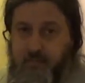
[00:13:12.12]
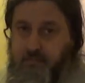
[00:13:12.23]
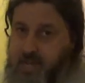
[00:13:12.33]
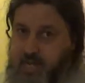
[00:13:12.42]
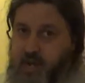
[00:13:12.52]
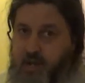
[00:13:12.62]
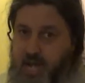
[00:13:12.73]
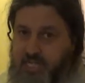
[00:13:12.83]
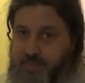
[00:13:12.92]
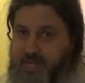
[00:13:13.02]
may not
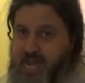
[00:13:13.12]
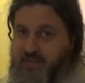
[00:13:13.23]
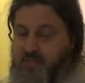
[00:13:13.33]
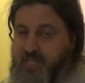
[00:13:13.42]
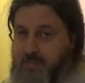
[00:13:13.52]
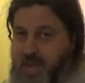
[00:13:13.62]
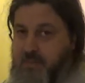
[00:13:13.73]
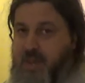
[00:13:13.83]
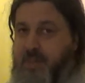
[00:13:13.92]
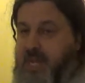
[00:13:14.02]
actually be experts. They may
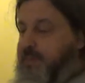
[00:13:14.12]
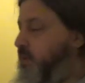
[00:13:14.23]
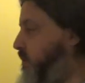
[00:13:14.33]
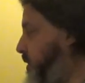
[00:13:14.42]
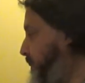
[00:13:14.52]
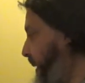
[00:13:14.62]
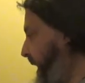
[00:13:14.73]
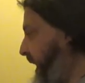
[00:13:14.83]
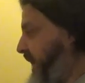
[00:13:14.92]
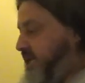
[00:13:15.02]
be people who are
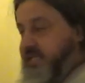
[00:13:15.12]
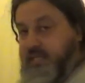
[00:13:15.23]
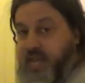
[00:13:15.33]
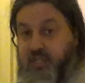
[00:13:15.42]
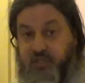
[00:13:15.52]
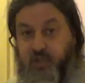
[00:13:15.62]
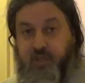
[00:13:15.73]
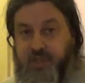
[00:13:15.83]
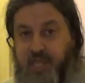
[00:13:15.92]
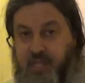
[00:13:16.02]
paid to say
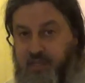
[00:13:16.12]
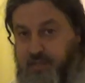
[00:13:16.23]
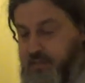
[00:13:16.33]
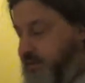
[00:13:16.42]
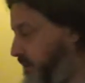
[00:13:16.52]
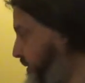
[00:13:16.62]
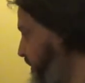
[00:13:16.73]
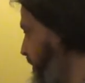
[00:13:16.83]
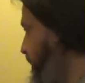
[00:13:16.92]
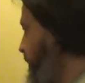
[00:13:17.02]
certain things.
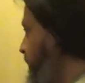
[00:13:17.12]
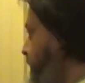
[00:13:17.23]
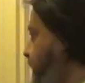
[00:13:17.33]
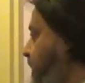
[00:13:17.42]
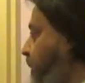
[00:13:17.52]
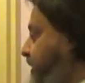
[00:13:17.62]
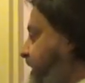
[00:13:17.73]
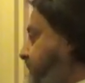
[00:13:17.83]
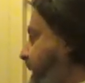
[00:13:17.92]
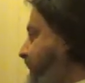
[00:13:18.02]
In other words,
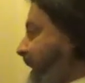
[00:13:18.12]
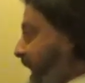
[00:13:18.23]
they may be